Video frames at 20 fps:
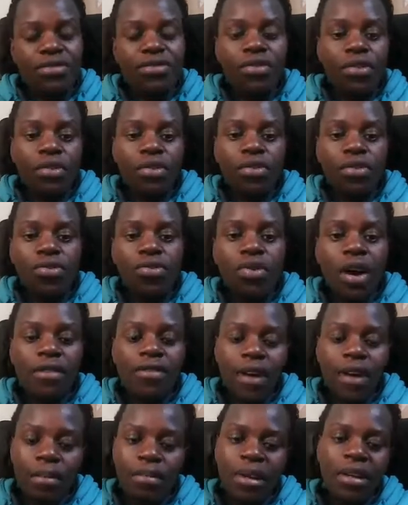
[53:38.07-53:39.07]
for your
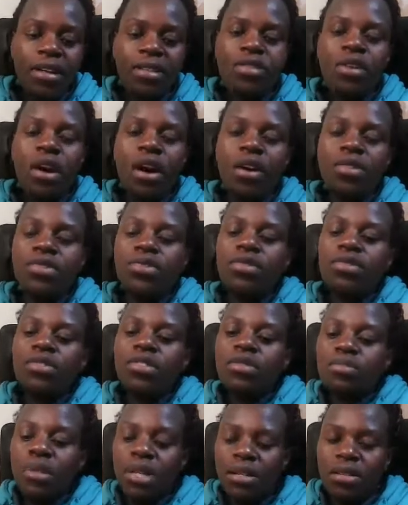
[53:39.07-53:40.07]
family, your
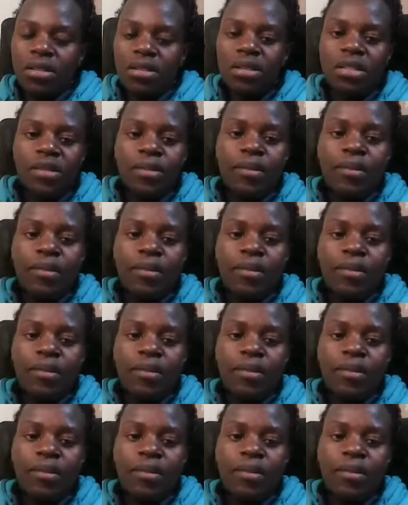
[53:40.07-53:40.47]
household's meals